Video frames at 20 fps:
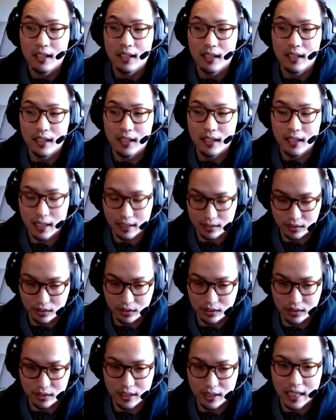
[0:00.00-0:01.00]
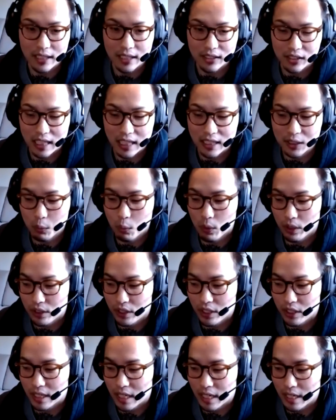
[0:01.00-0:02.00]
Yes. Yes. That's one
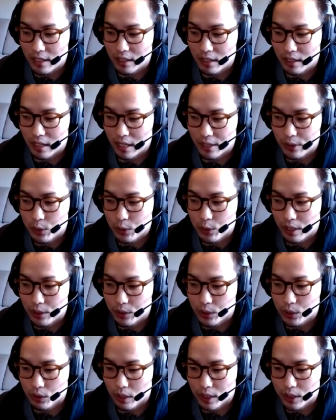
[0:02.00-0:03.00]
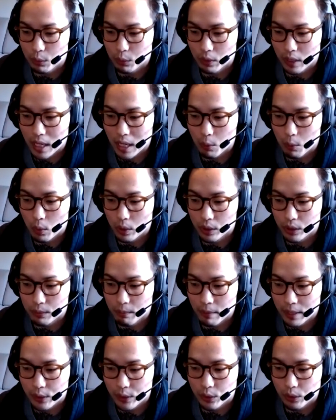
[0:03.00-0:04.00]
thing I, I try to stress when I was
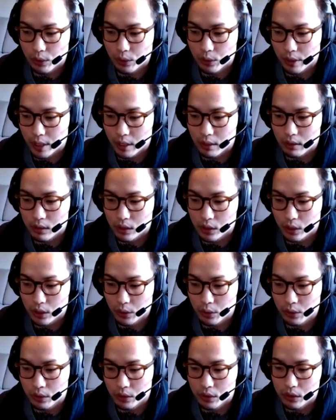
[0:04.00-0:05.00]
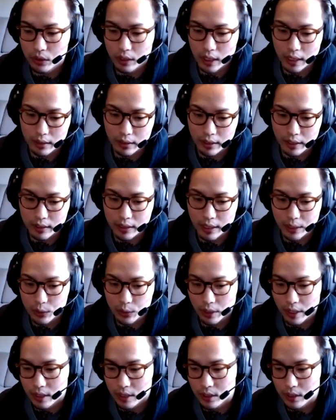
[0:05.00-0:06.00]
mentoring students at Think Tank
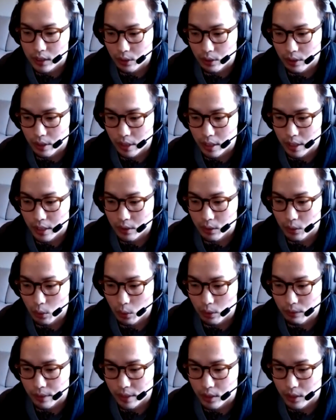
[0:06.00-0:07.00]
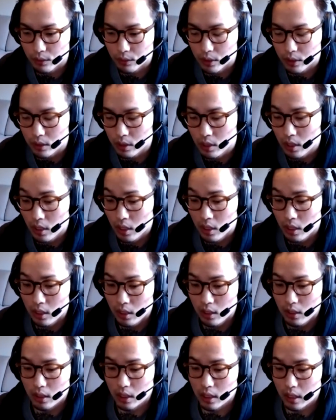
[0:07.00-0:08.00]
Training Center in North Vancouver
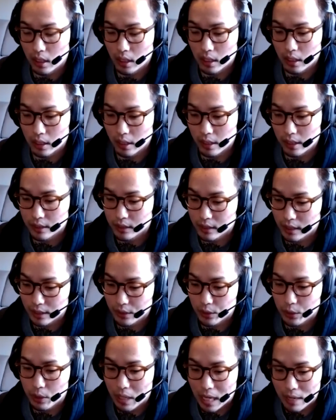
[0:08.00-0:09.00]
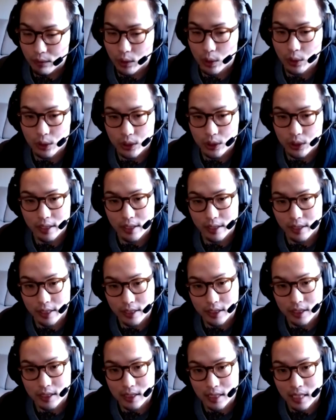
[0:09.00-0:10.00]
uh, is that you have to understand that
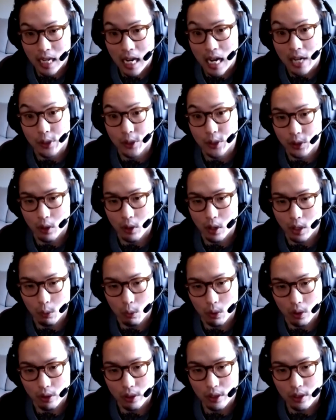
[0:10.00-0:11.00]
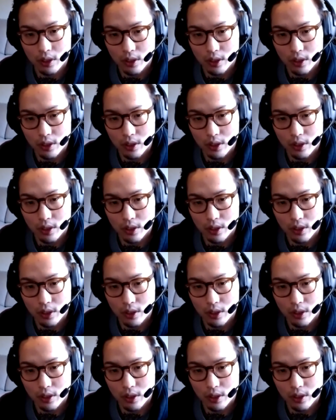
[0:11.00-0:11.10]
this is not your artwork.